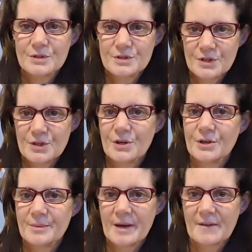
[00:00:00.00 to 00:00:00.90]
to
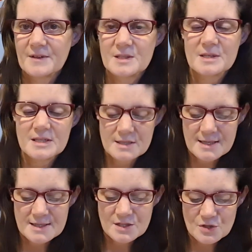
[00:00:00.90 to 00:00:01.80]
learn about this.
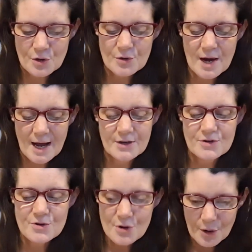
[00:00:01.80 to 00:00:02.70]
It's so
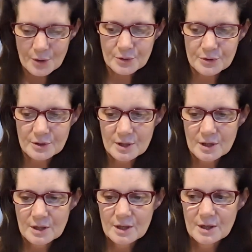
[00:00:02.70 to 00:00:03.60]
unknown
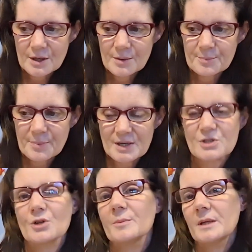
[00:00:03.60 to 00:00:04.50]
by
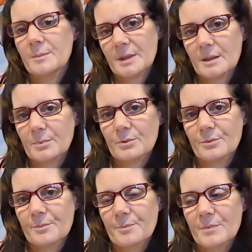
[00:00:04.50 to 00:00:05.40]
so many people.
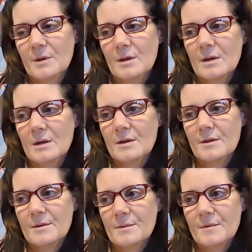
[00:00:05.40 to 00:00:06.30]

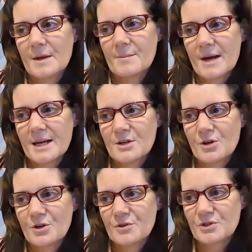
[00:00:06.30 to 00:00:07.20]
They may
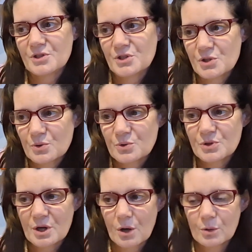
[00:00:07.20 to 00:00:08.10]
know the DeGeorge
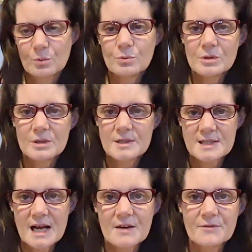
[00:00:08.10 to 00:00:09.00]
old
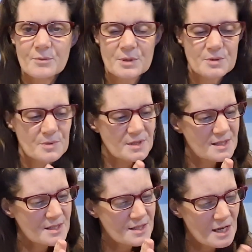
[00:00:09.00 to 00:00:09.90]
stuff, which was
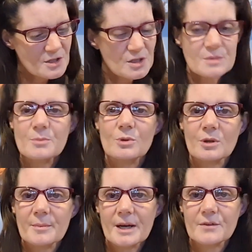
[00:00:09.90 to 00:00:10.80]
such a small
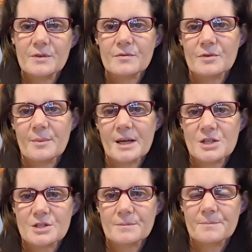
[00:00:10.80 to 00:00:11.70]
amount of
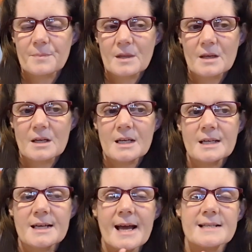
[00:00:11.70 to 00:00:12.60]
information.
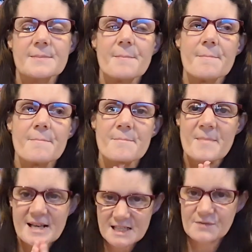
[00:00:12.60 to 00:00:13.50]
It has
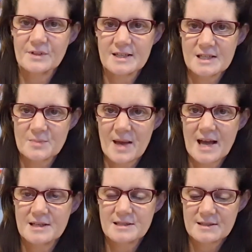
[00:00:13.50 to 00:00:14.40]
massively
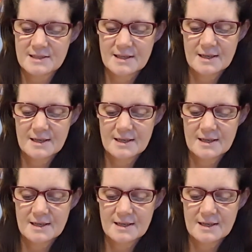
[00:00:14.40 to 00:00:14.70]
expanded